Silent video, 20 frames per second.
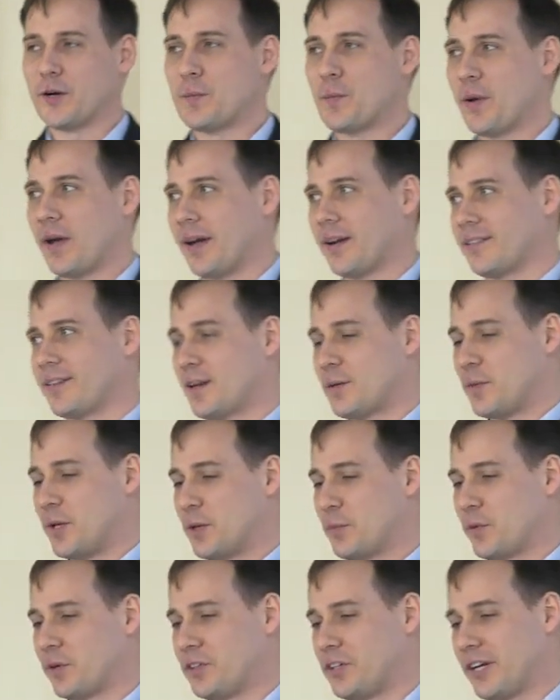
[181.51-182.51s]
impact on me
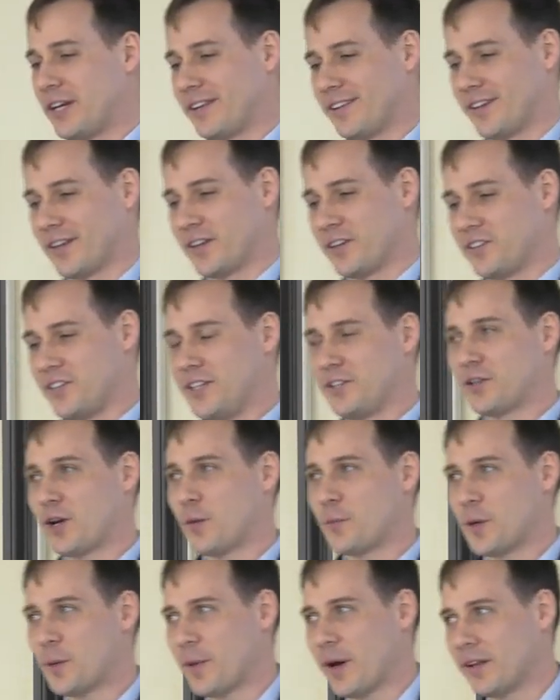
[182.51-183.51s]
in particular because he
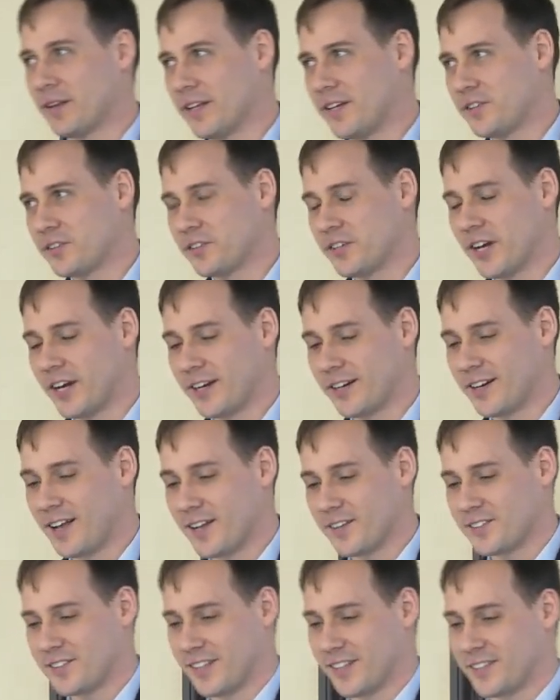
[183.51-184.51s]
taught me about laser
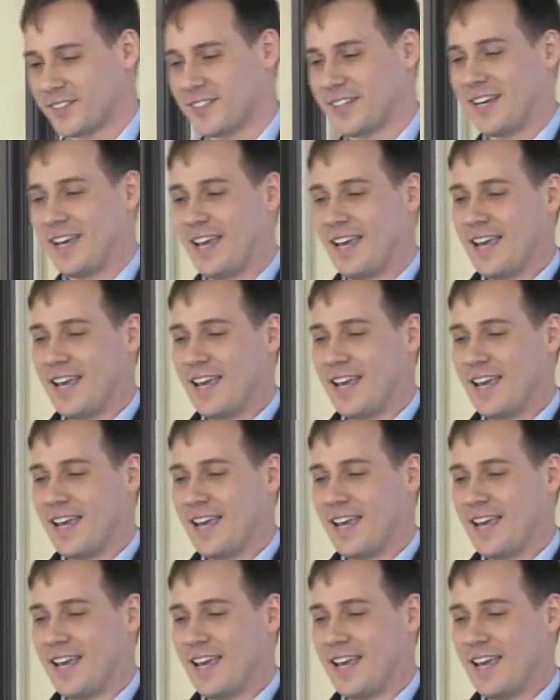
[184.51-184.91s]
diagnostics